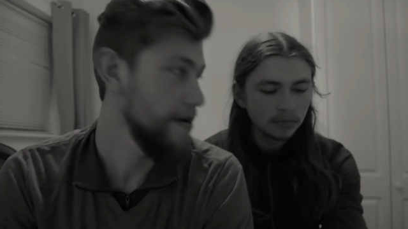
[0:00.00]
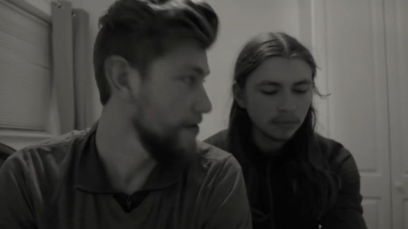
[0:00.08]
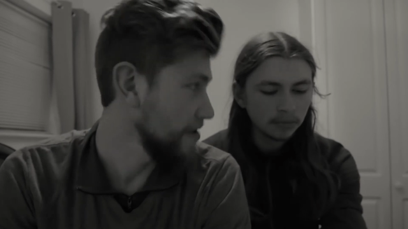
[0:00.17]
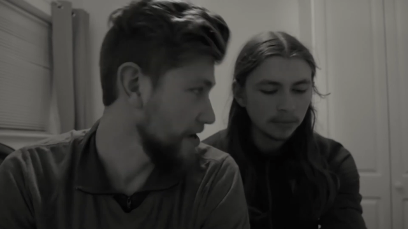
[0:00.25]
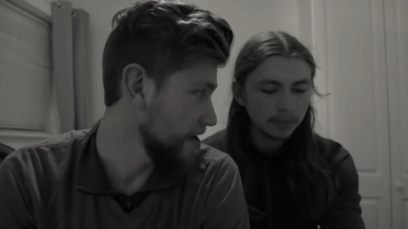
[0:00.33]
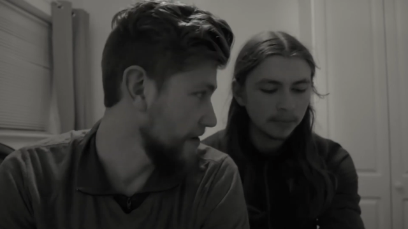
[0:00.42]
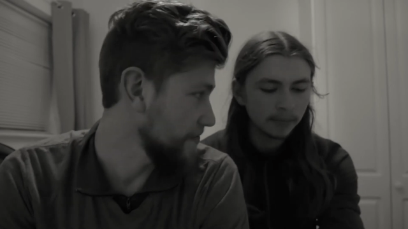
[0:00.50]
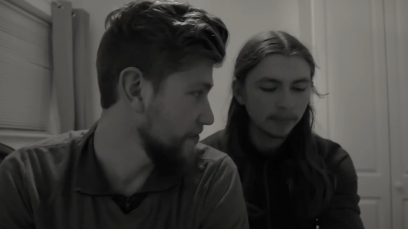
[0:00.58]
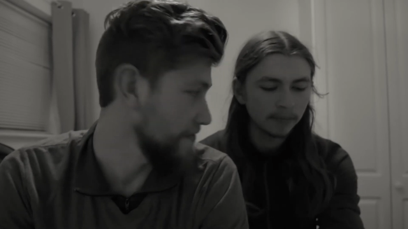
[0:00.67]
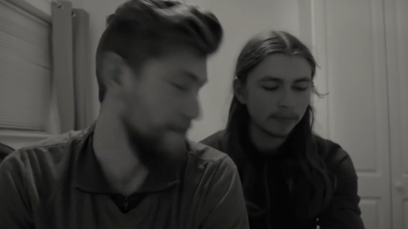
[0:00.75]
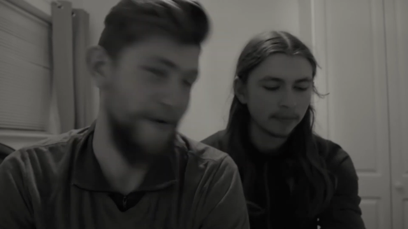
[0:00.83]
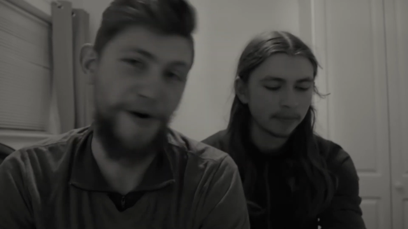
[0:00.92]
Speaker 1: The Cliffs of
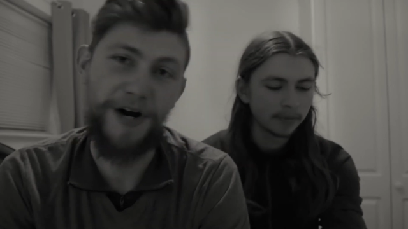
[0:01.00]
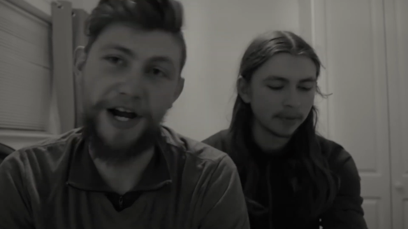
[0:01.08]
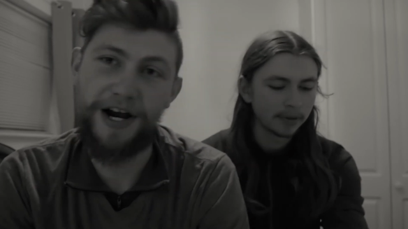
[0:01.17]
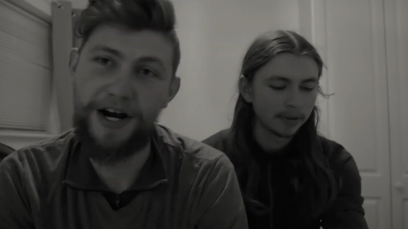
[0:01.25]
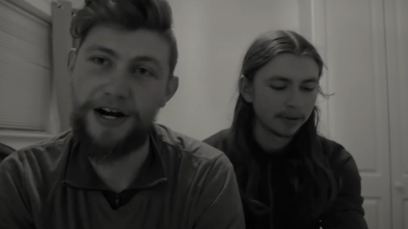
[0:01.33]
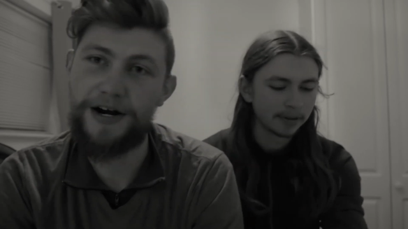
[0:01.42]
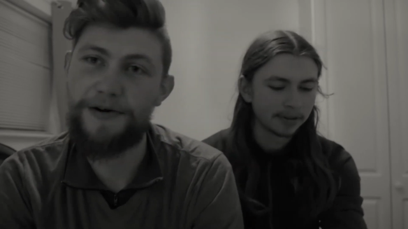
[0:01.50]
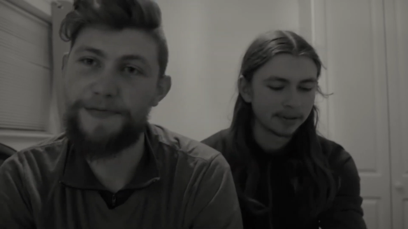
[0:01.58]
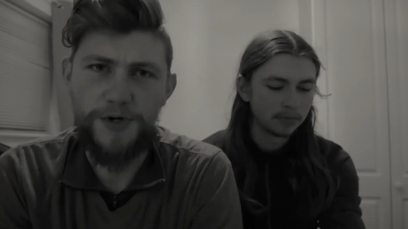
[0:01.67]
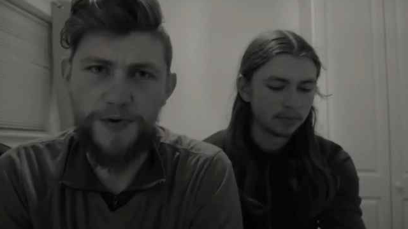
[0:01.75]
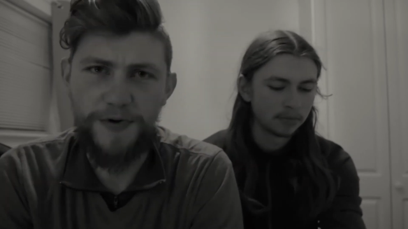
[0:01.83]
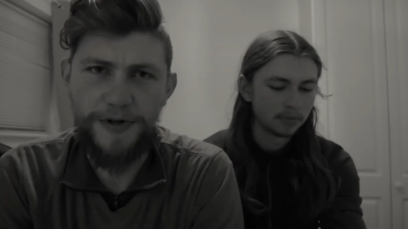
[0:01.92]
Moher. It
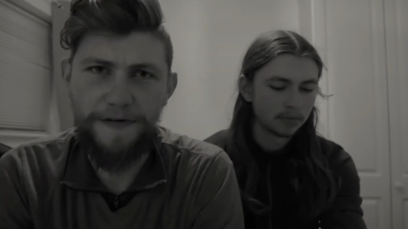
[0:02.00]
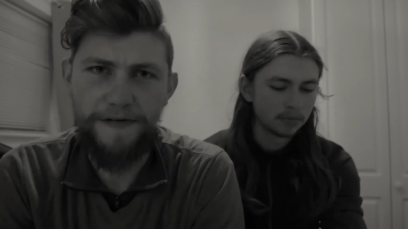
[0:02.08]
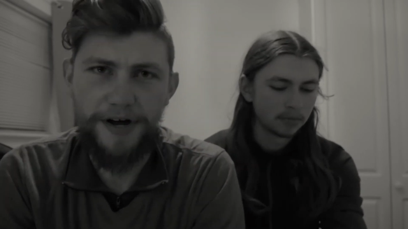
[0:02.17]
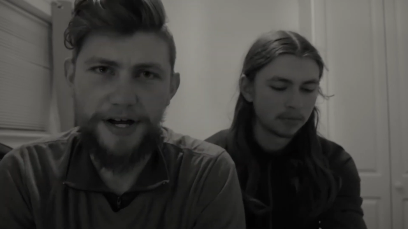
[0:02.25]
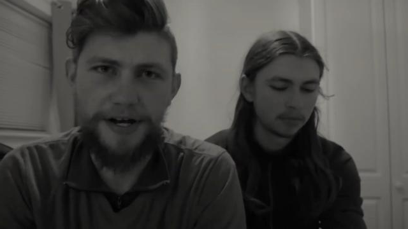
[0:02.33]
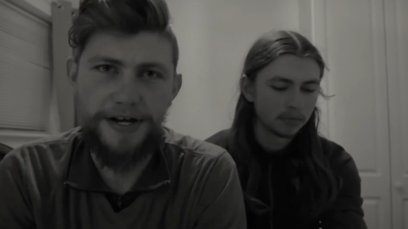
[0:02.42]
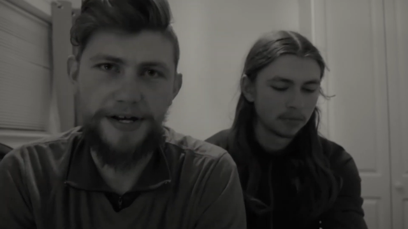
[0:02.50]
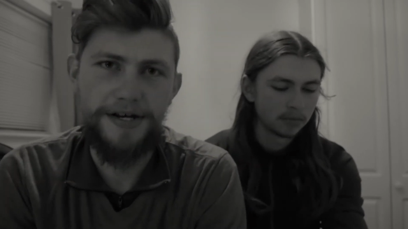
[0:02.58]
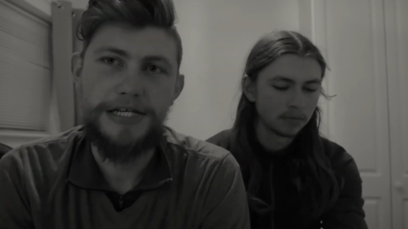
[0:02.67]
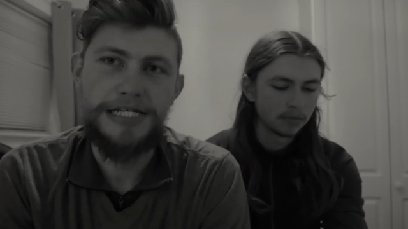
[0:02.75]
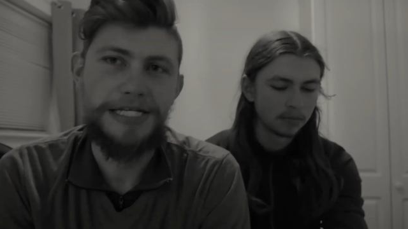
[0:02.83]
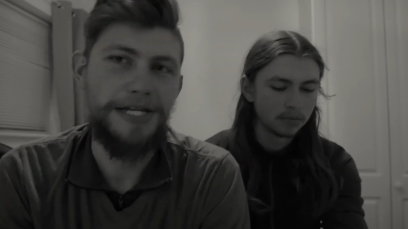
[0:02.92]
was really fun,
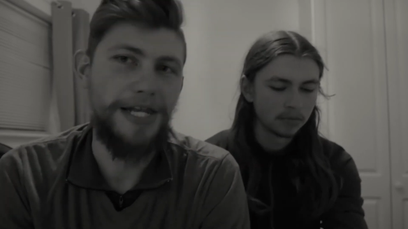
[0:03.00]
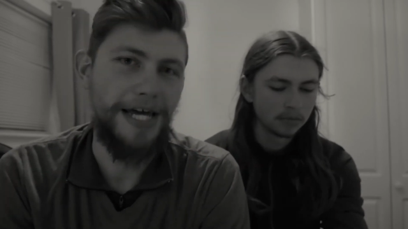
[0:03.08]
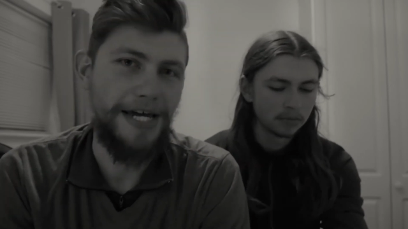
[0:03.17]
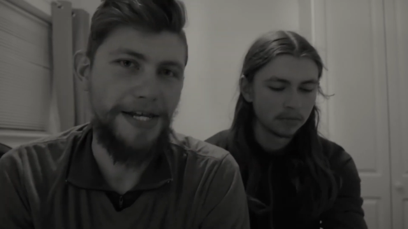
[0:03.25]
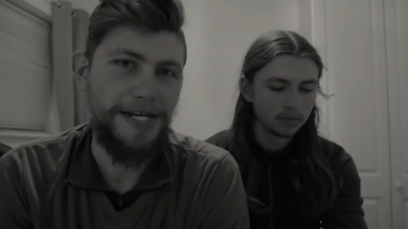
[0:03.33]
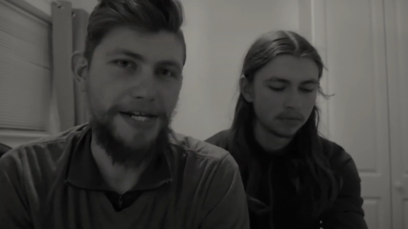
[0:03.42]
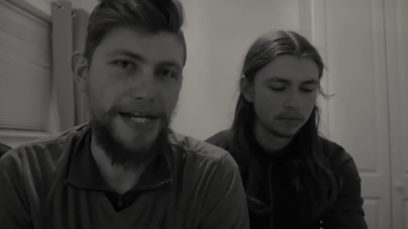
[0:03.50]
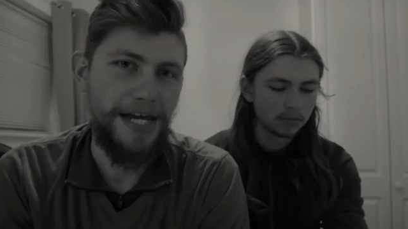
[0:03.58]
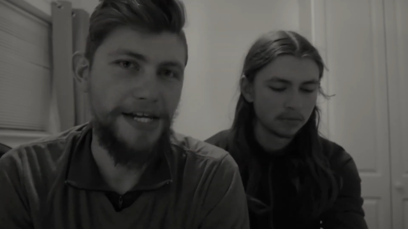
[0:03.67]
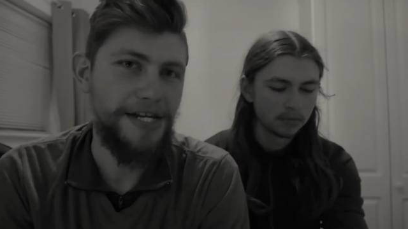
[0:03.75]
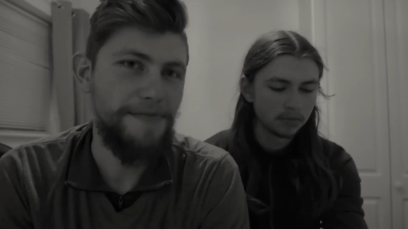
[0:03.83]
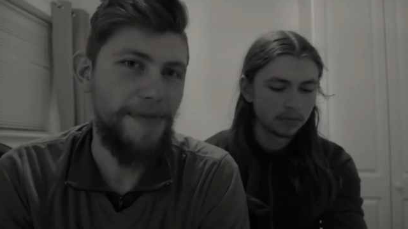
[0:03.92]
slightly
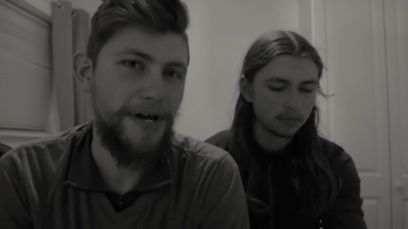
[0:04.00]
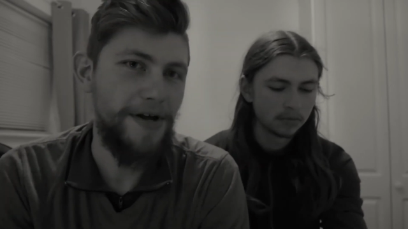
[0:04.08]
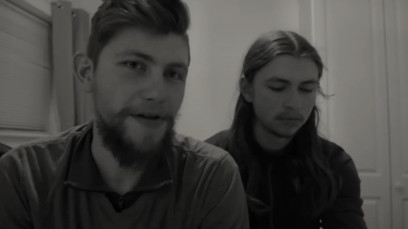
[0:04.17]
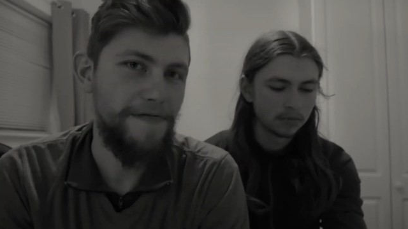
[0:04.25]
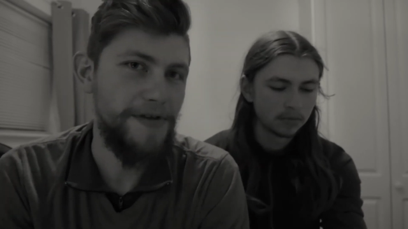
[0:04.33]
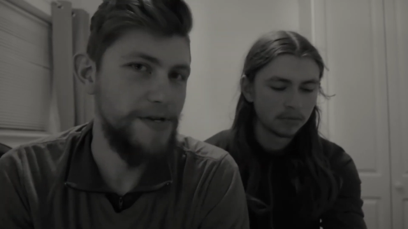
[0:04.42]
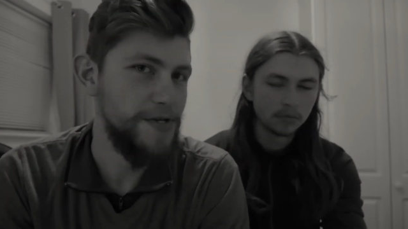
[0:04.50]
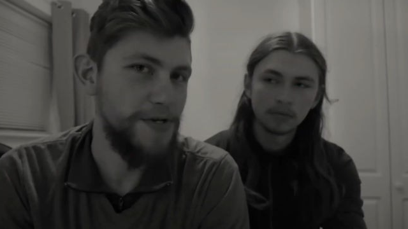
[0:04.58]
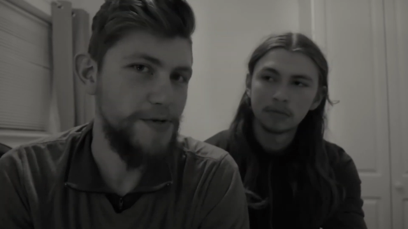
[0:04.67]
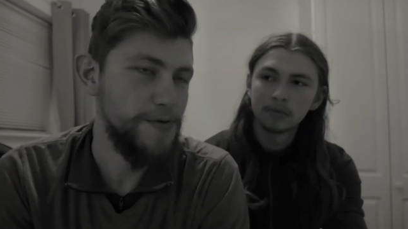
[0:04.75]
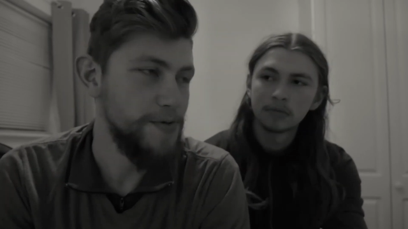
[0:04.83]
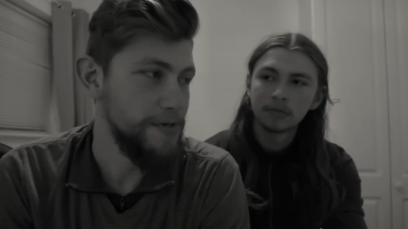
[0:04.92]
tainted by all of this news.